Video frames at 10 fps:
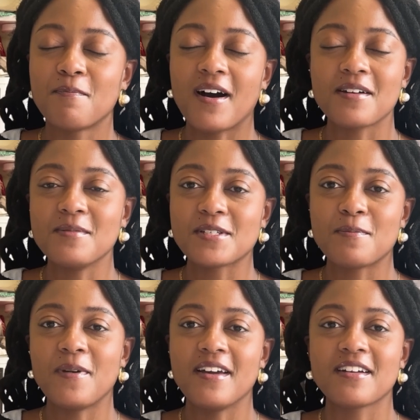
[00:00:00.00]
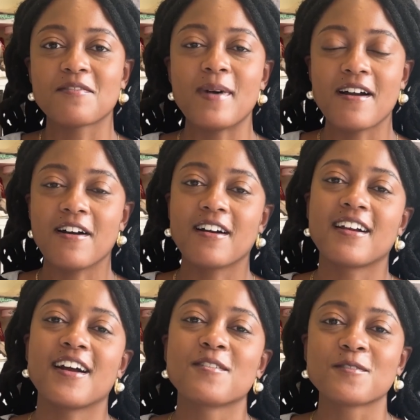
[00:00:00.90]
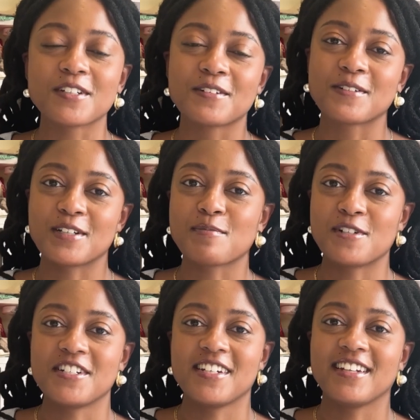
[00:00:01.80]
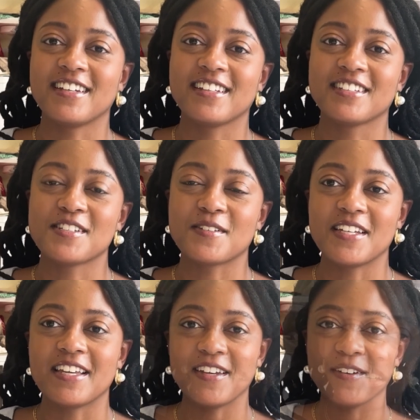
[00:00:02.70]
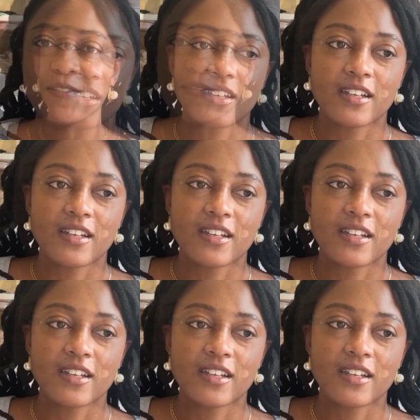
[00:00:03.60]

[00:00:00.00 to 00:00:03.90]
bottomest pit of my heart, I really appreciate it. So thank you.